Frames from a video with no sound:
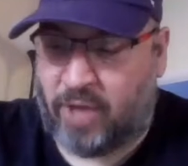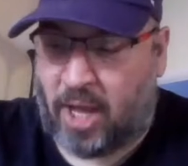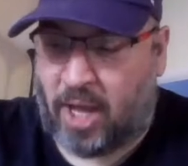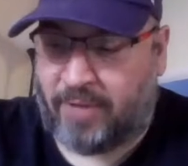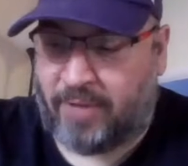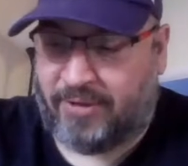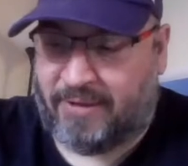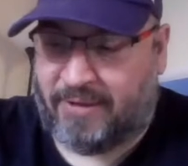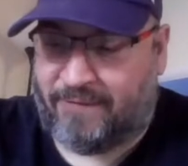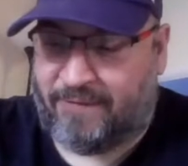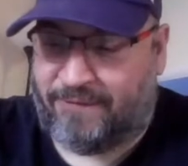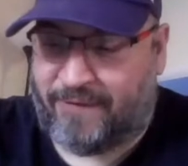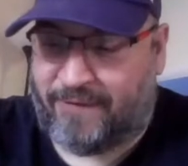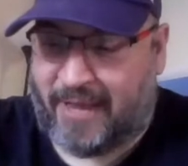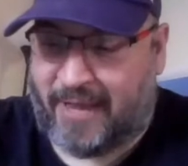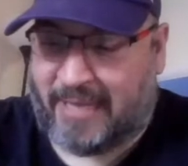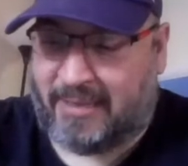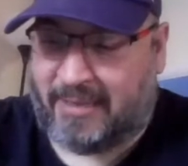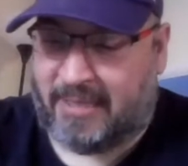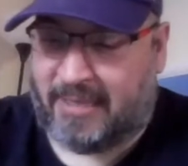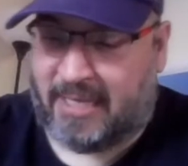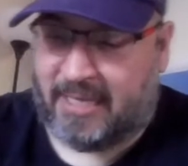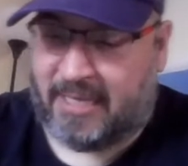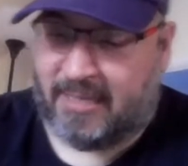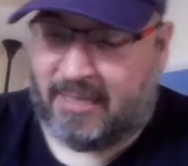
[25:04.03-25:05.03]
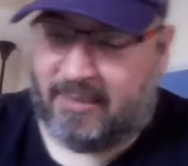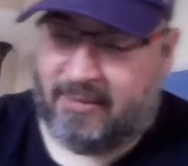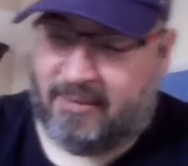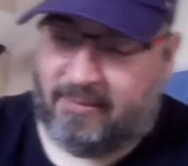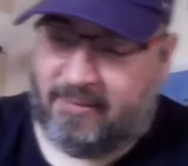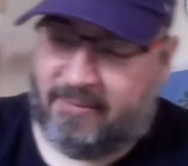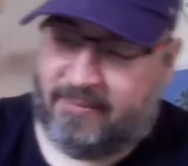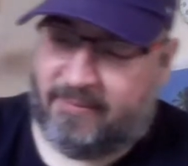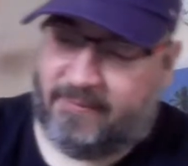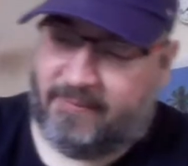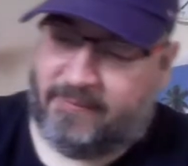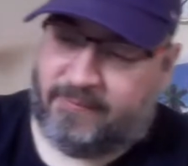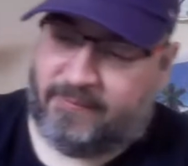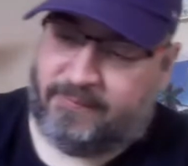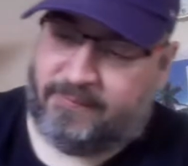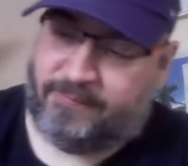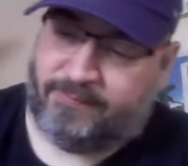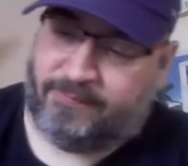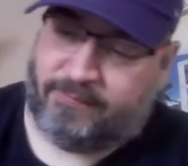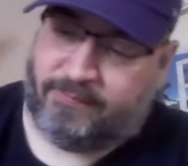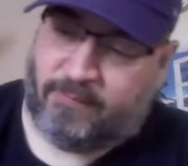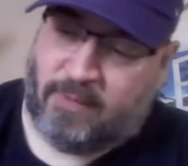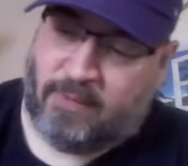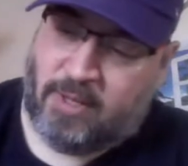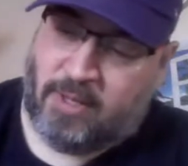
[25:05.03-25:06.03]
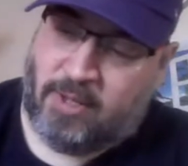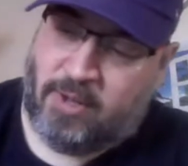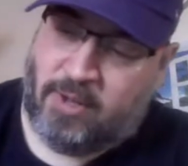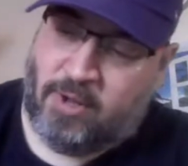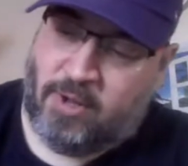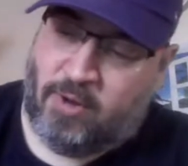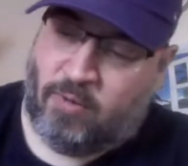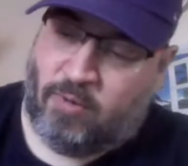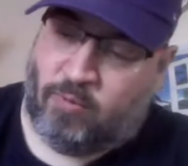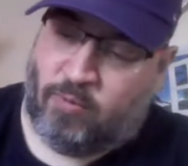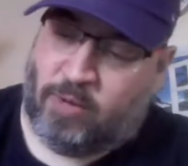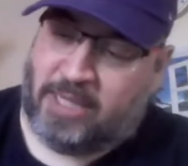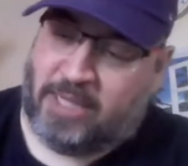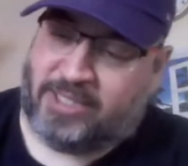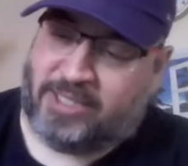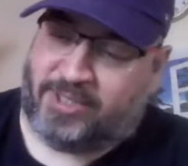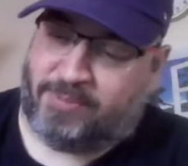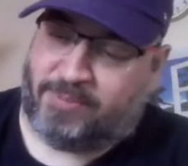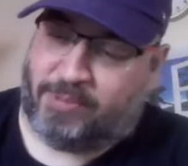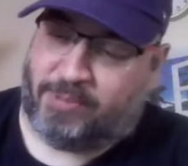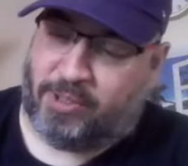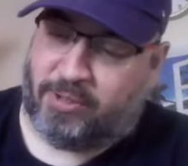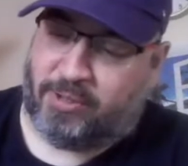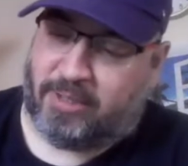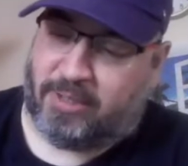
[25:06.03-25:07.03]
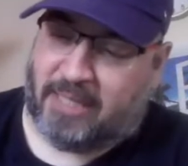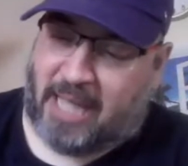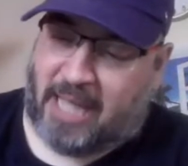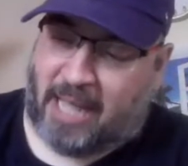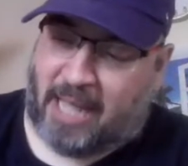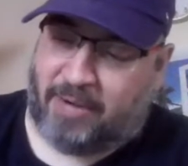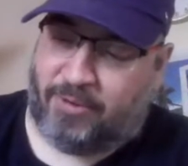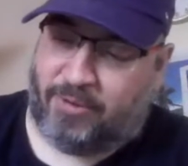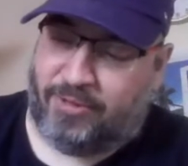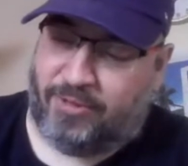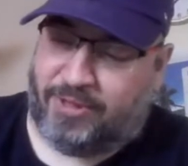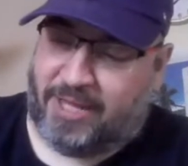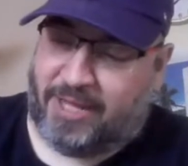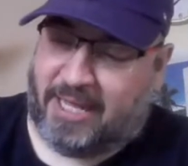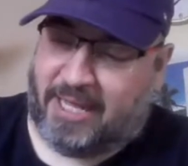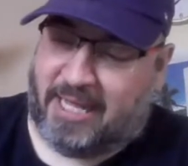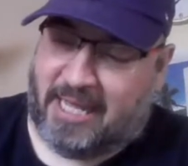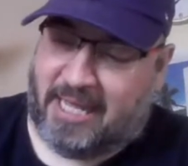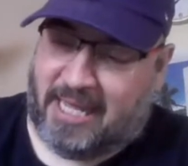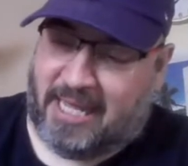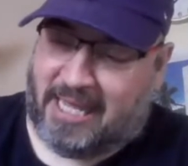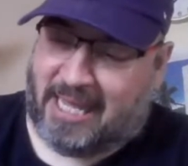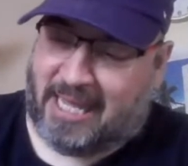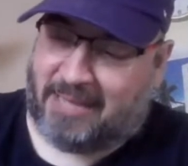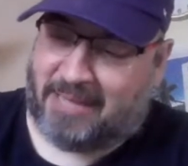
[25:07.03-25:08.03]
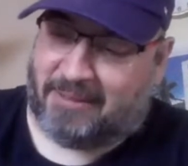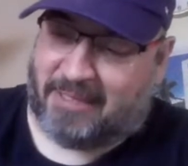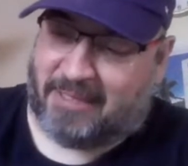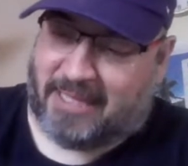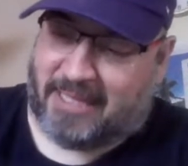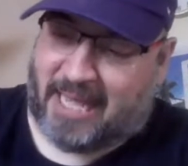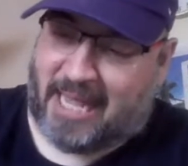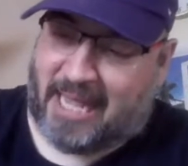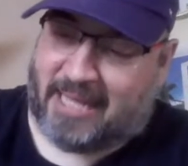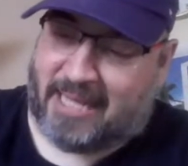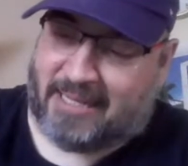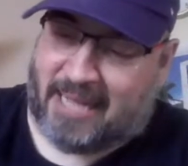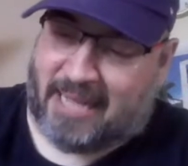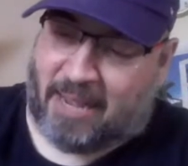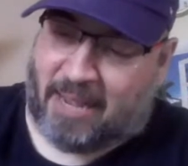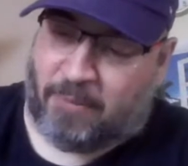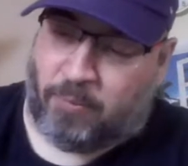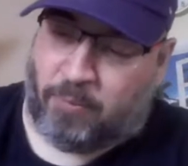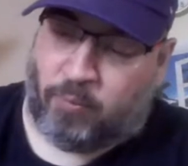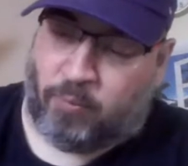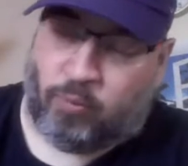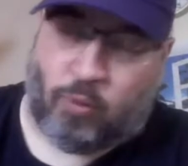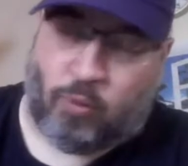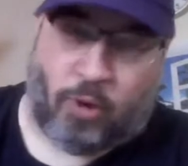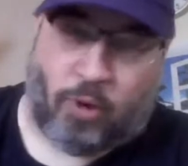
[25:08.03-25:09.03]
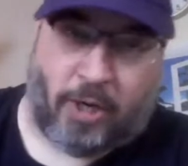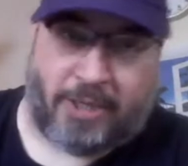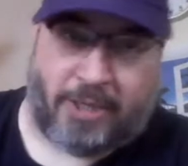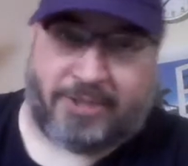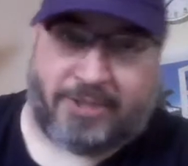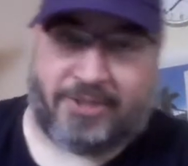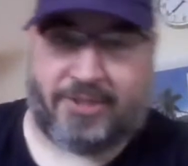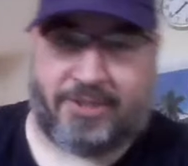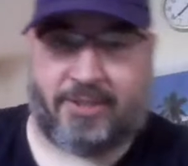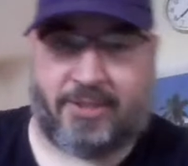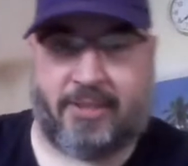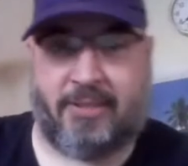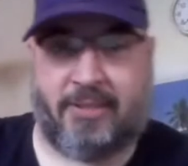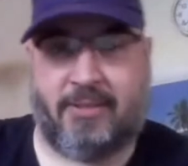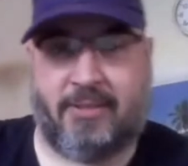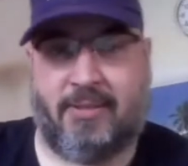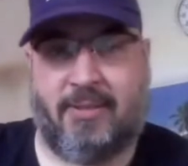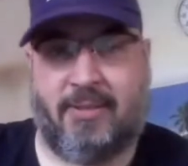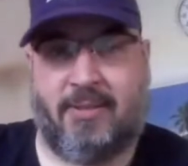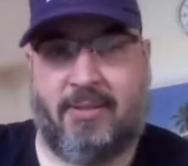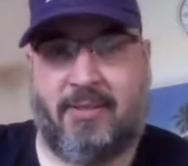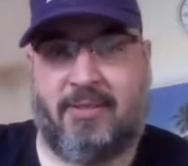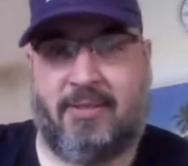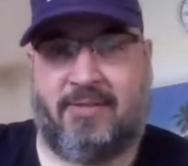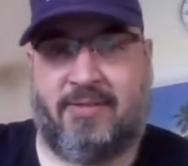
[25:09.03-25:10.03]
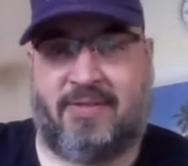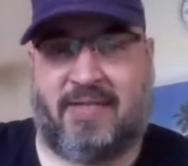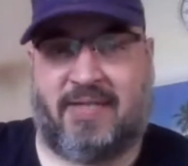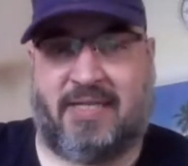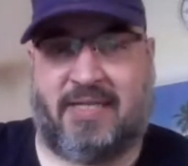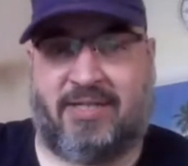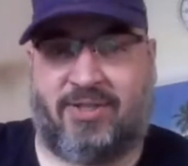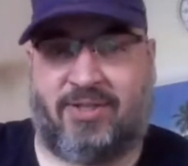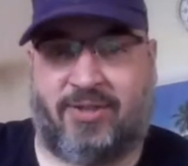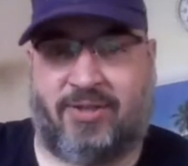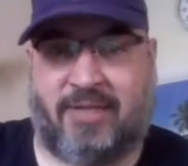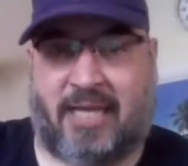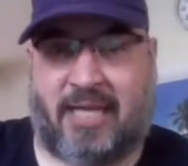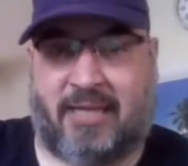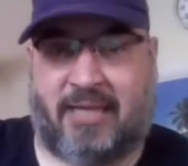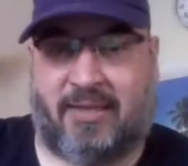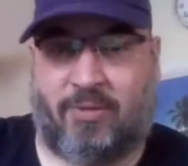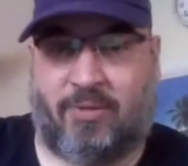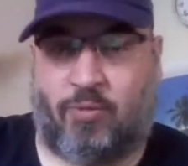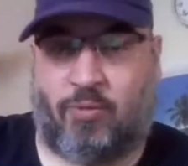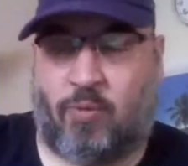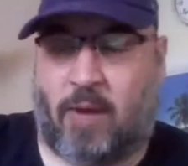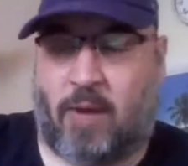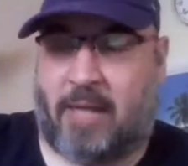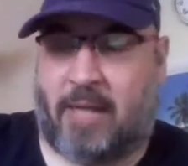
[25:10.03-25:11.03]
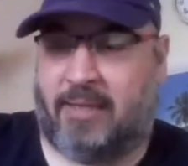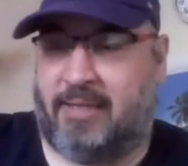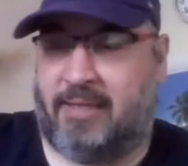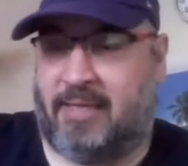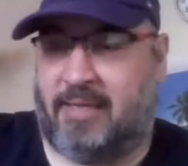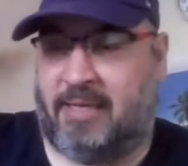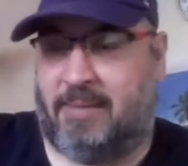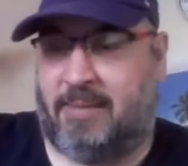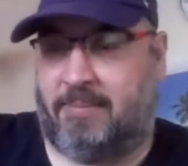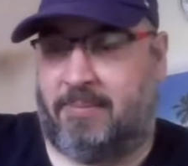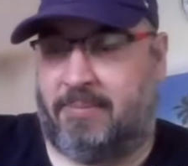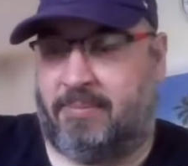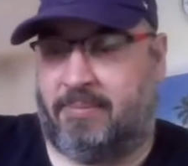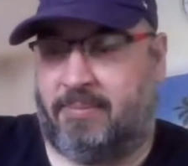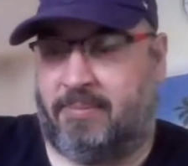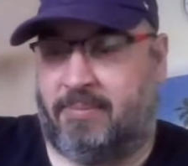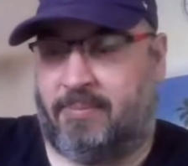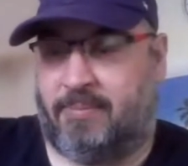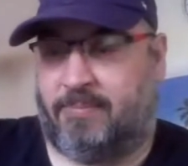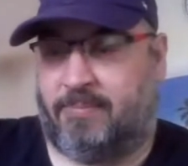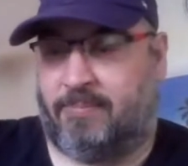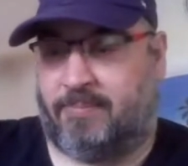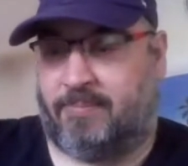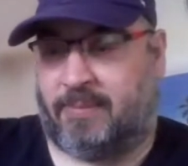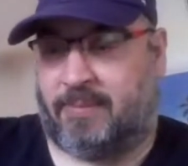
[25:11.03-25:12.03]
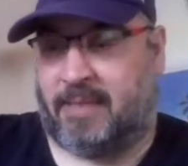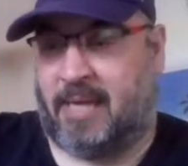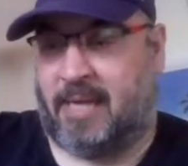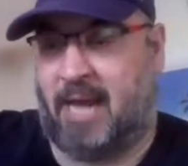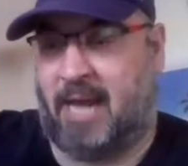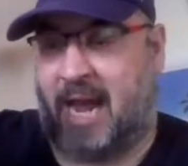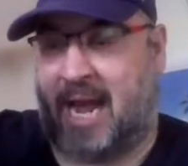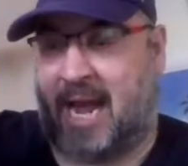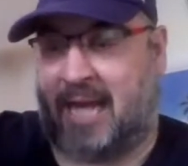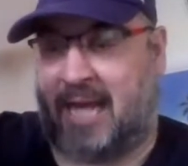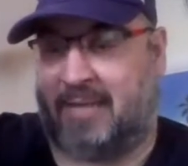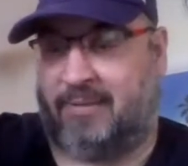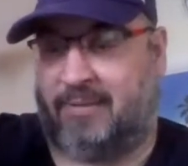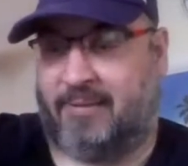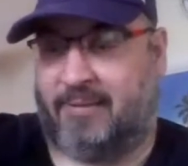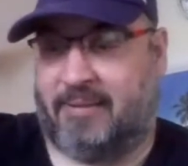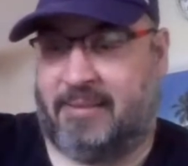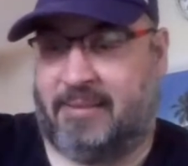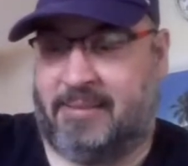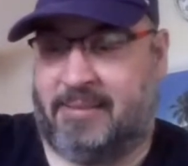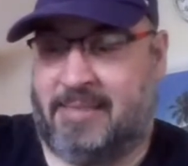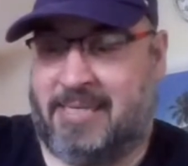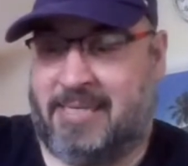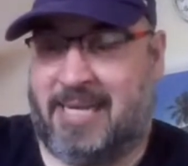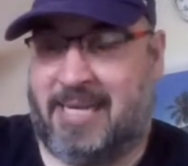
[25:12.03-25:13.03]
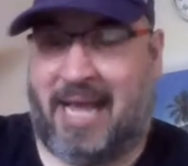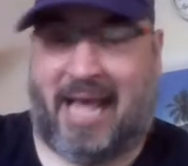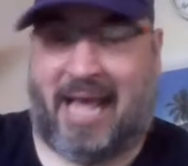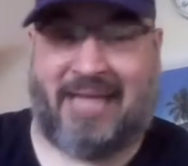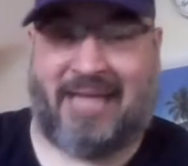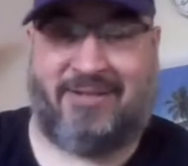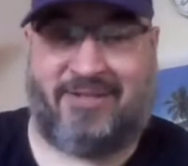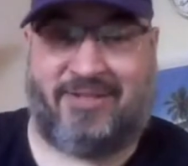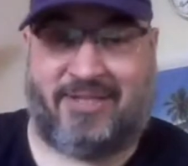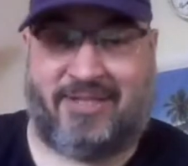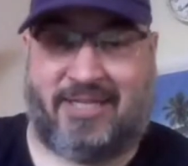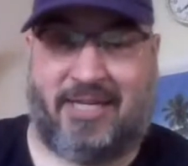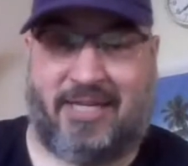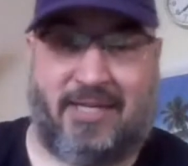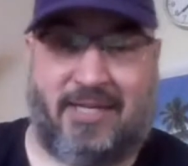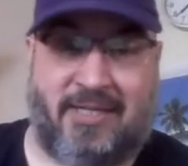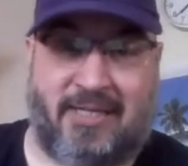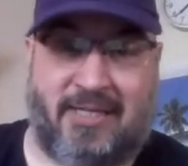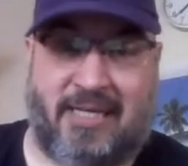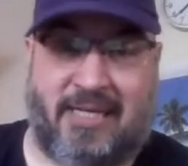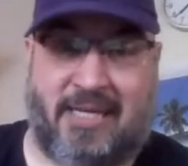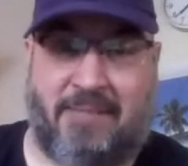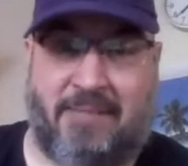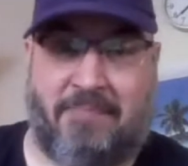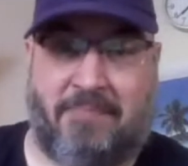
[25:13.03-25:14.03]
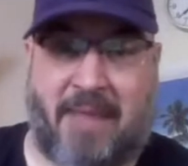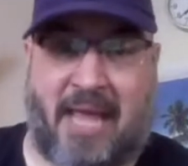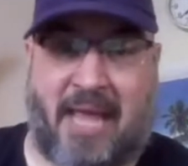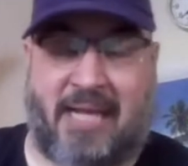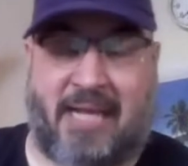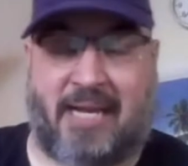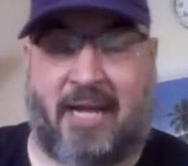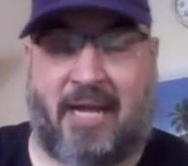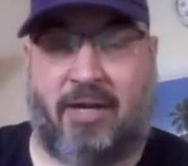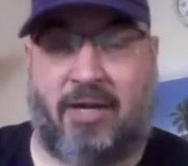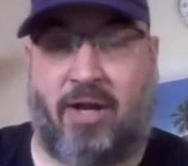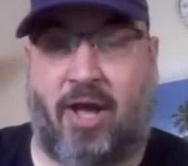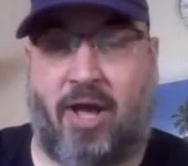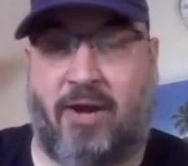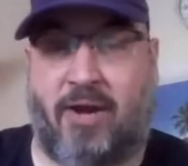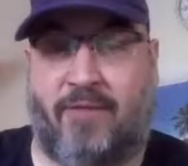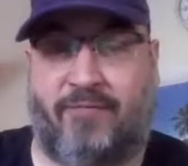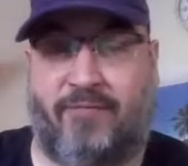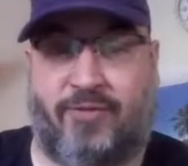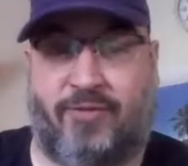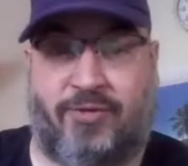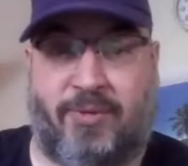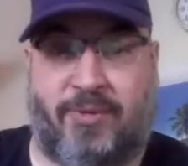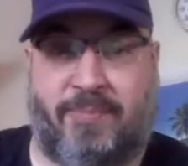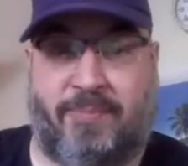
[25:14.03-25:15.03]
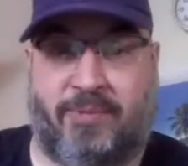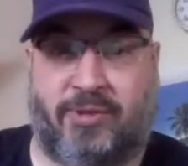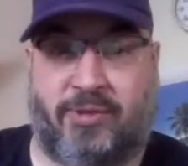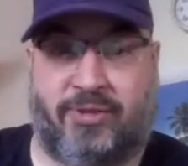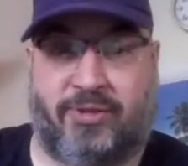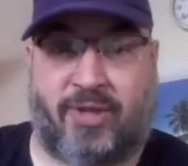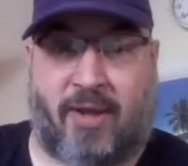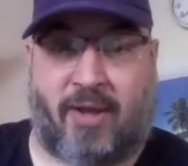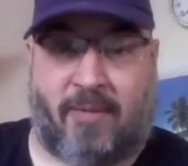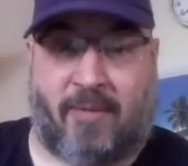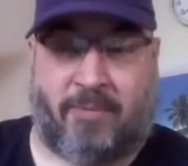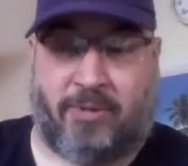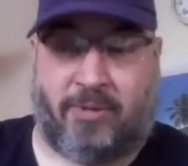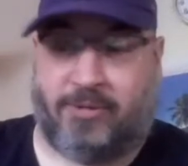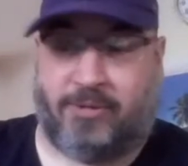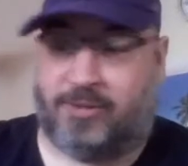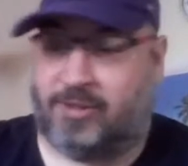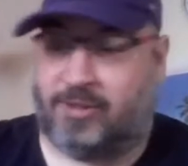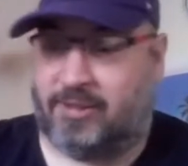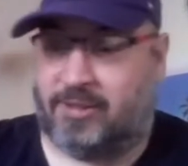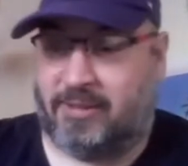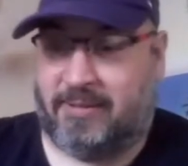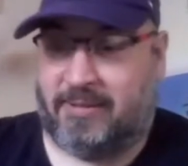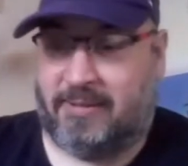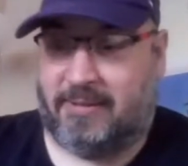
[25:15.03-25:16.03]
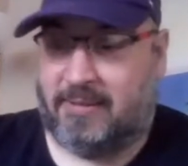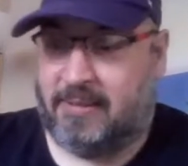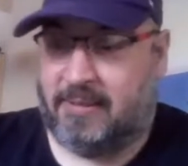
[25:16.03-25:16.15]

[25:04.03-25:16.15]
not defending Westbrook. I don't think he can get a worse season than the one he had, and still he made a lot of triple doubles.